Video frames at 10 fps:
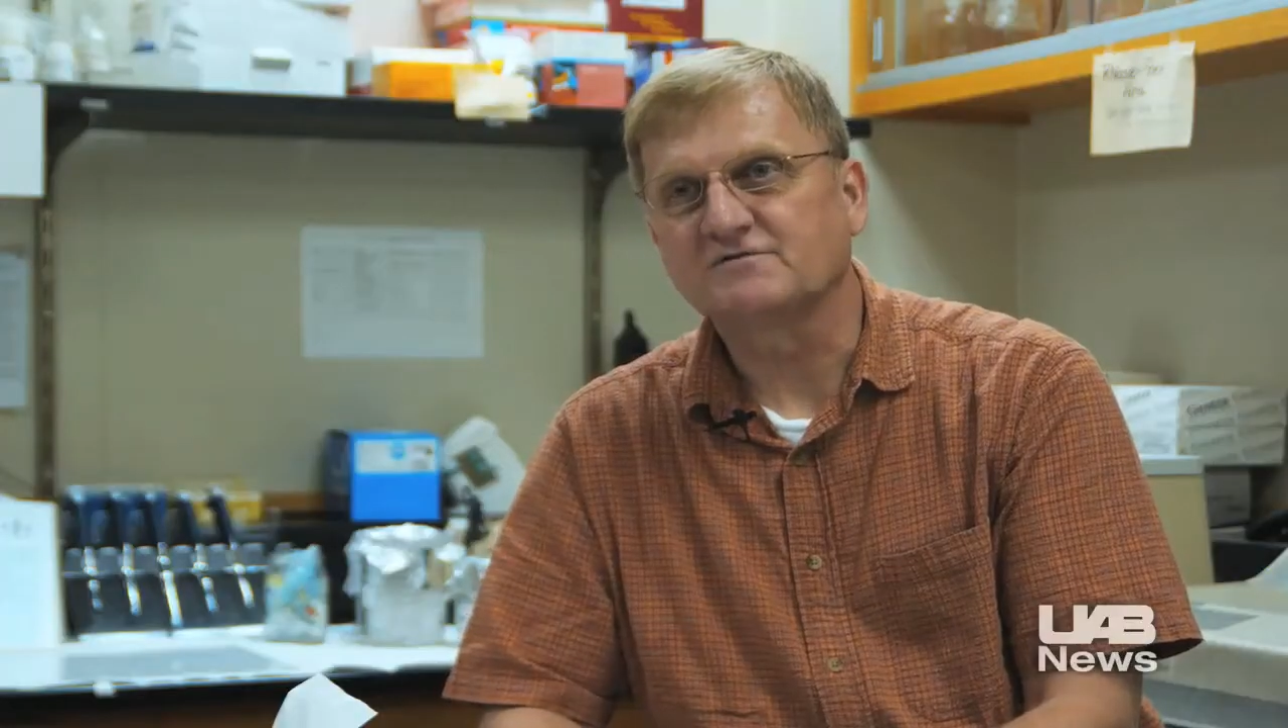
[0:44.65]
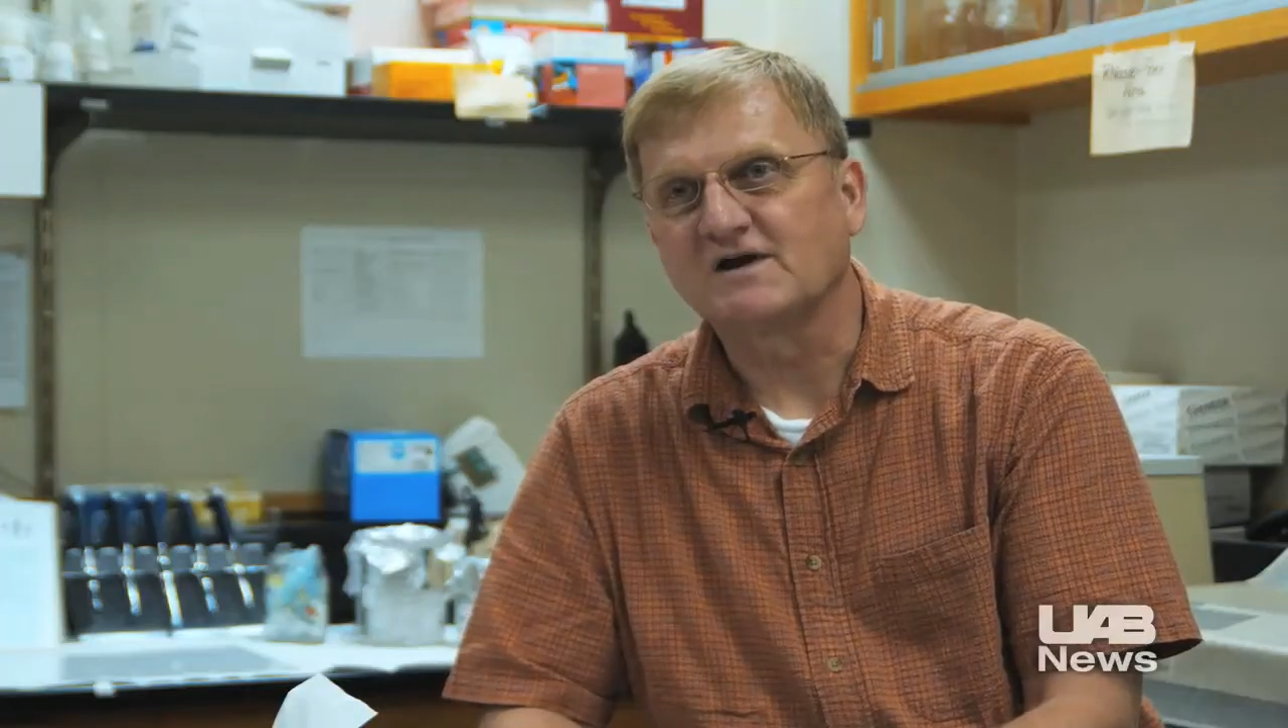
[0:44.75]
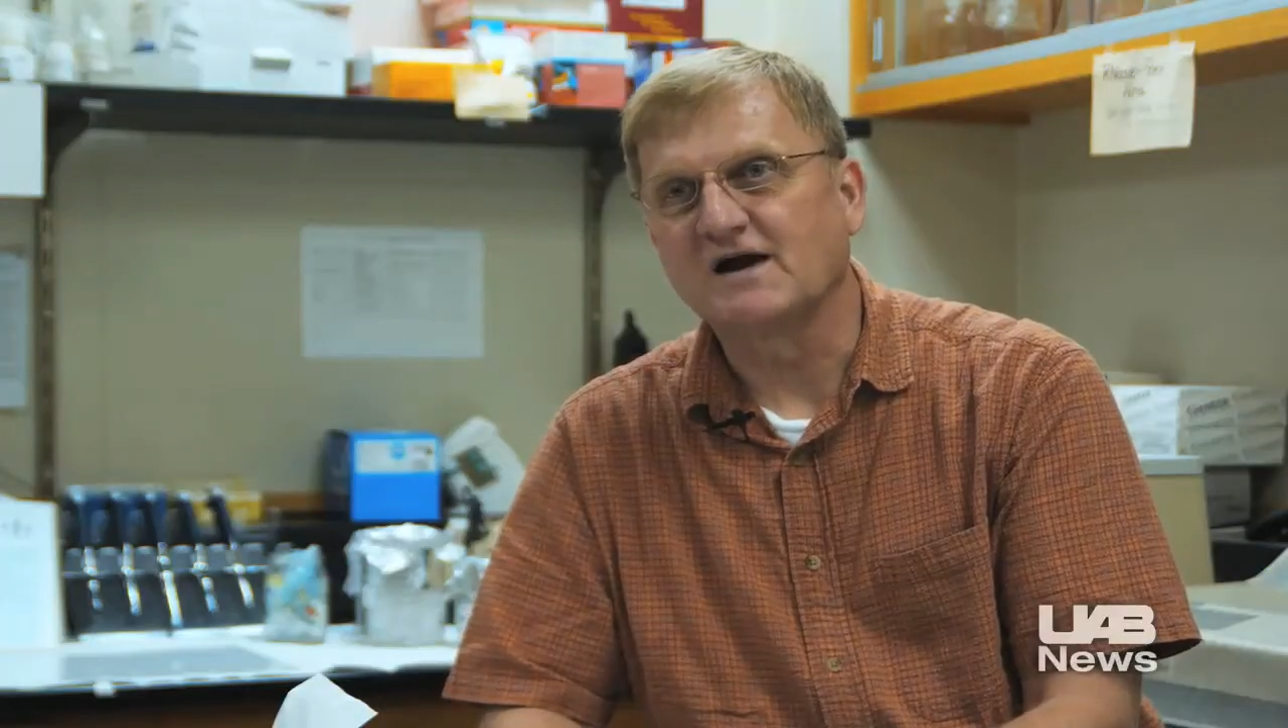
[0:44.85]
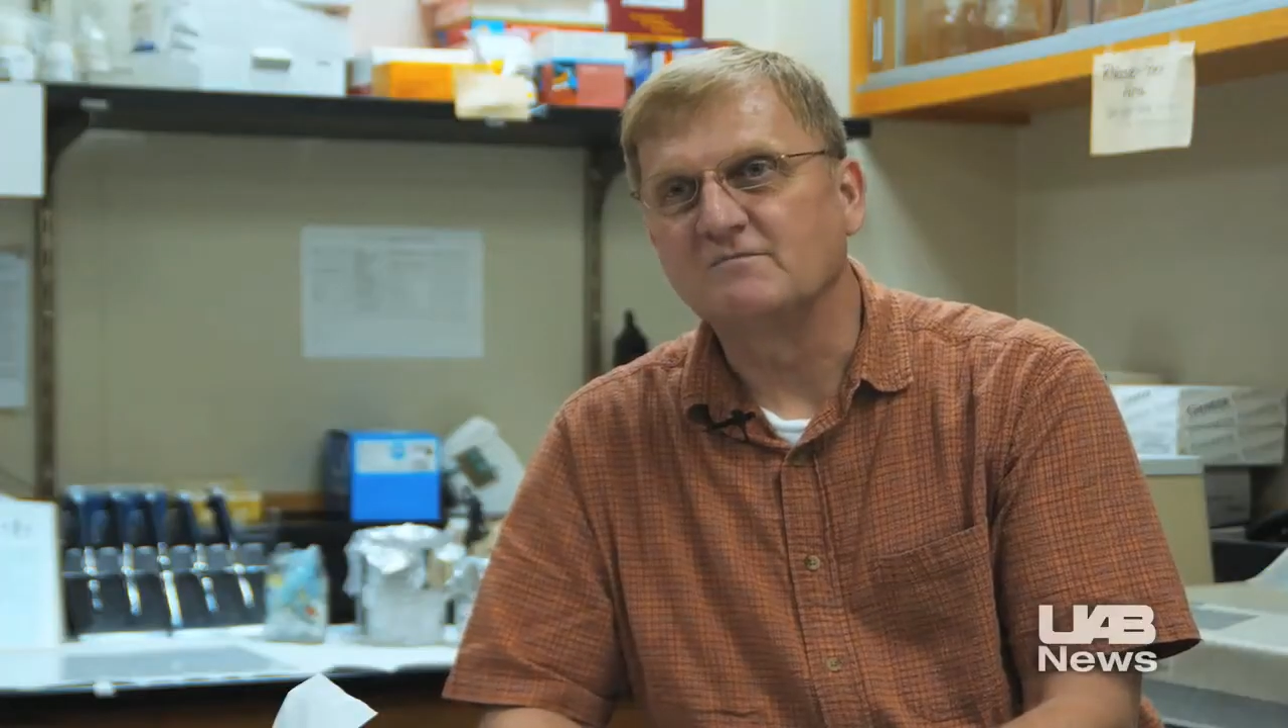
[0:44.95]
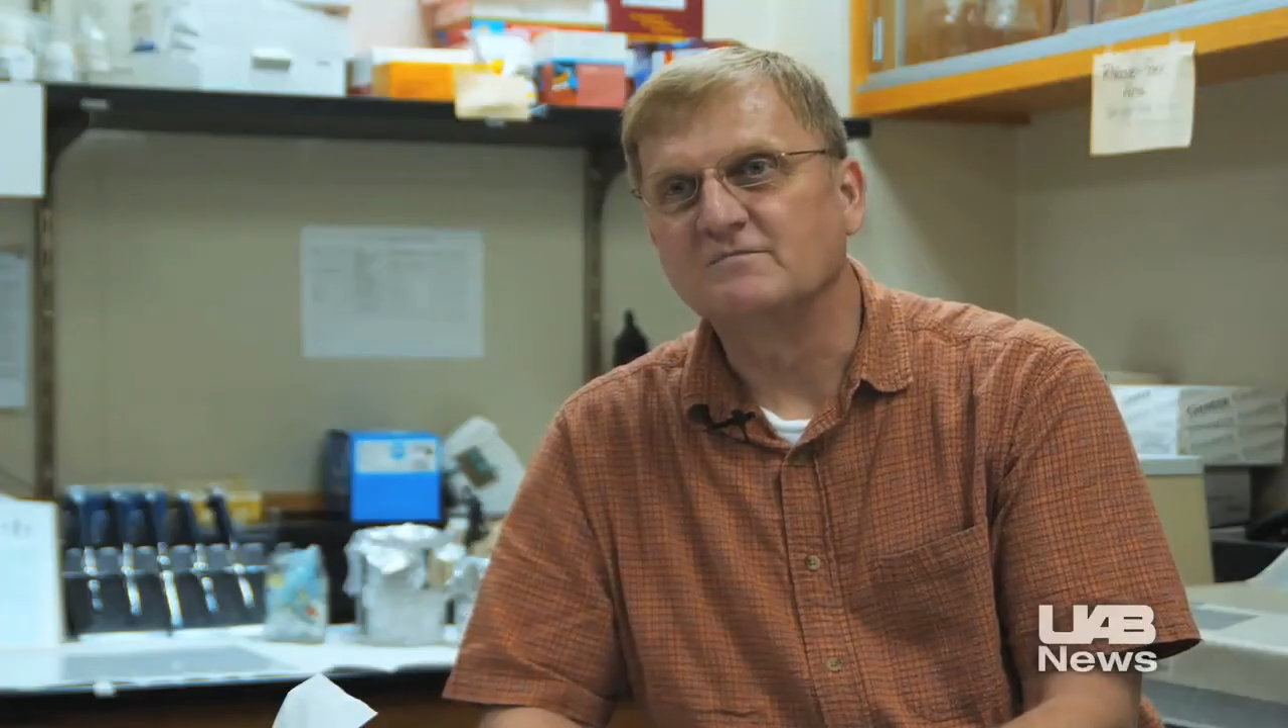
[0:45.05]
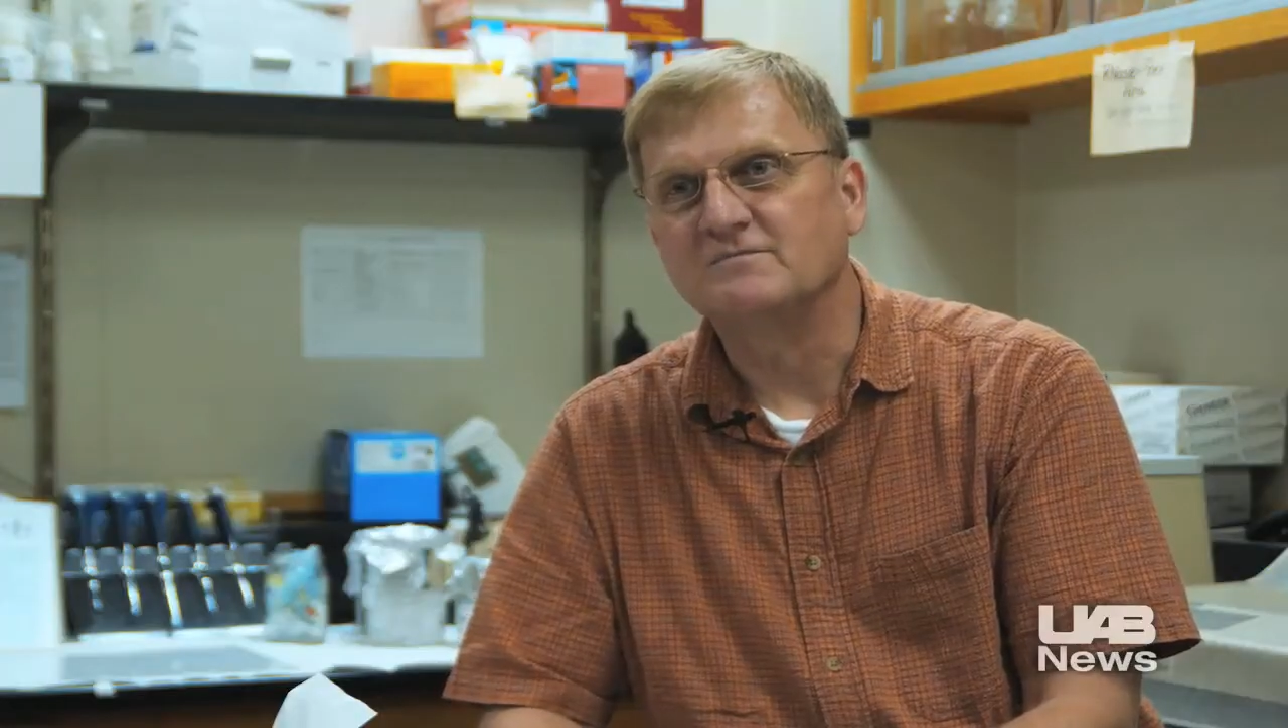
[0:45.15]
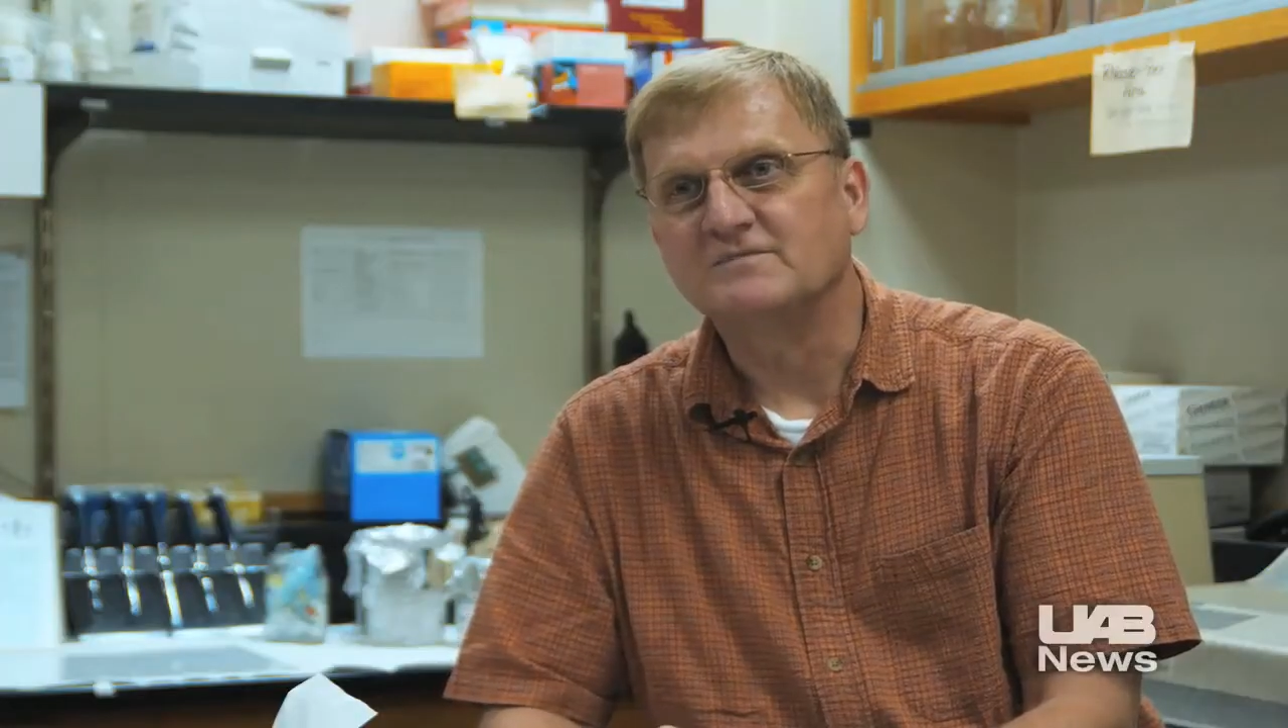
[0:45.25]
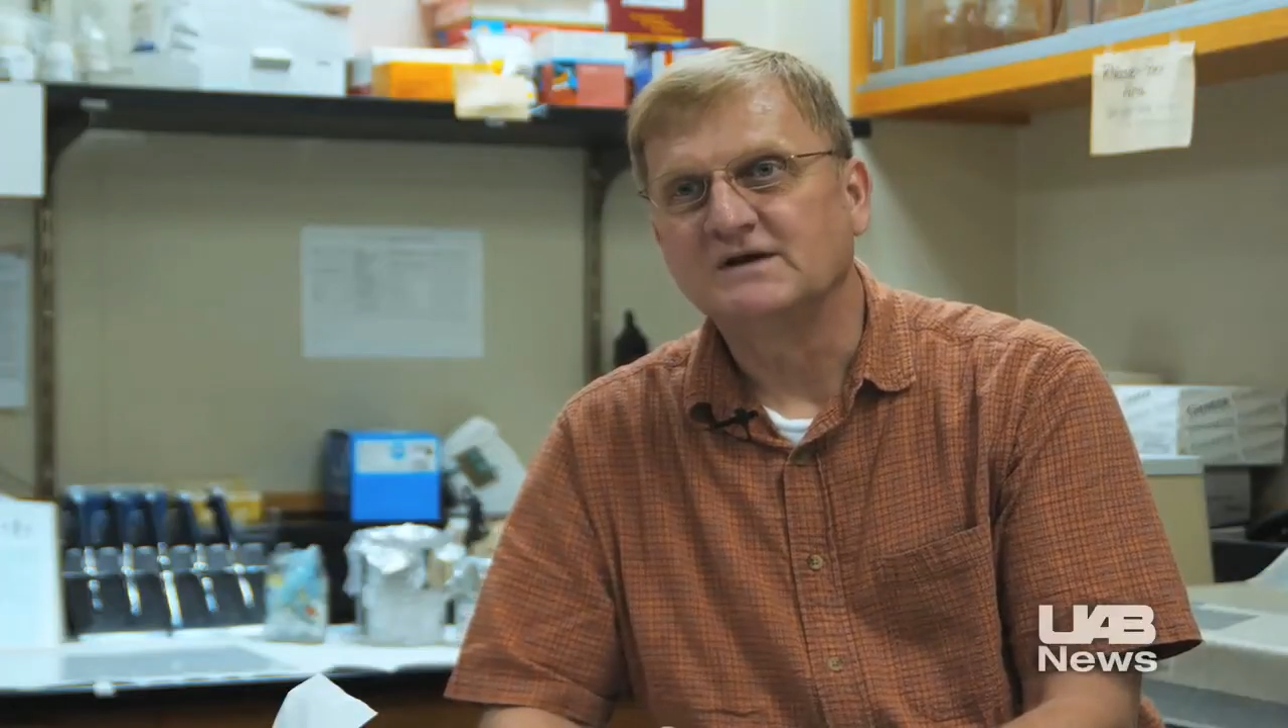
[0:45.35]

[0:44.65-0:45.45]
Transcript: crab